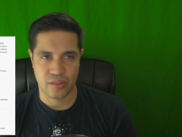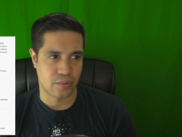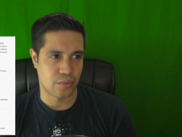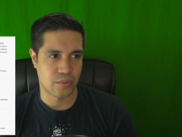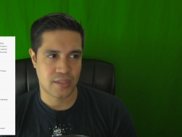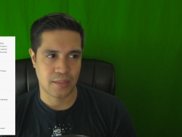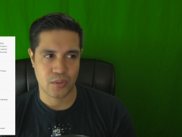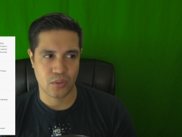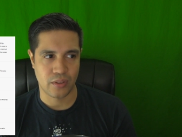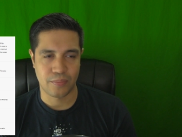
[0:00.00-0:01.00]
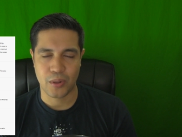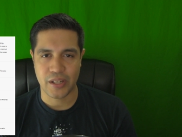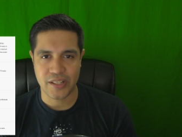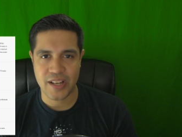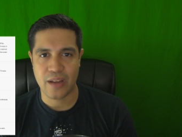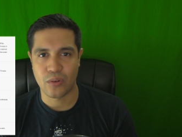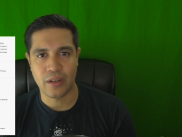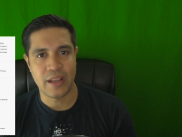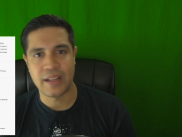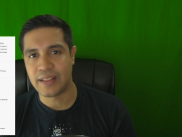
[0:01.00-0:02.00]
through some sort of party chat
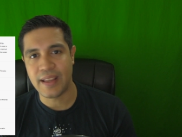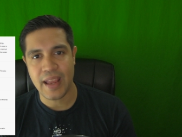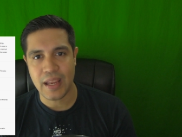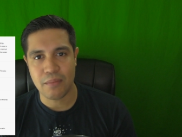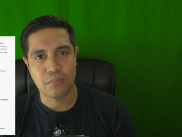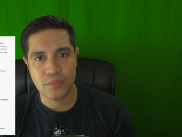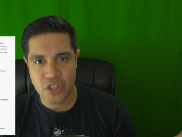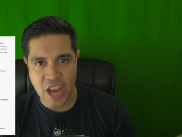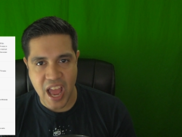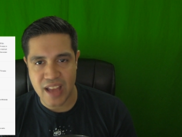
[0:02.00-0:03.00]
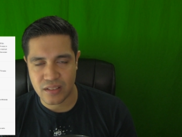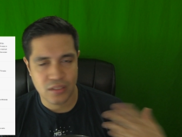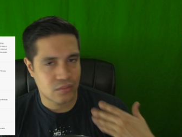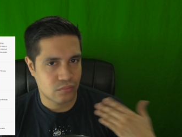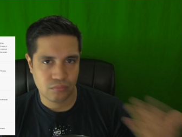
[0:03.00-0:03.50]
or in-game chat